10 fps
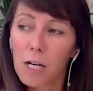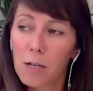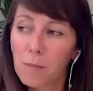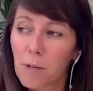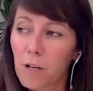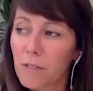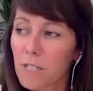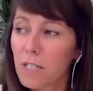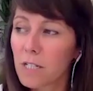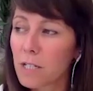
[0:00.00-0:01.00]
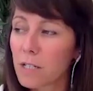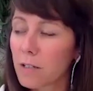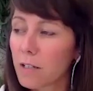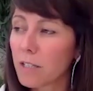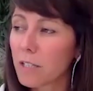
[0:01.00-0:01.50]
I've seen,
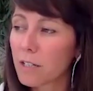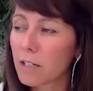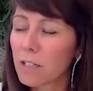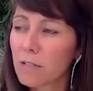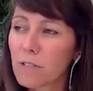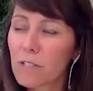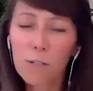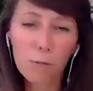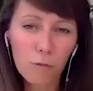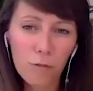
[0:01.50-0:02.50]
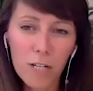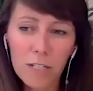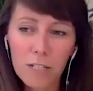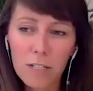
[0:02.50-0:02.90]
I think, kind of Silk Thread,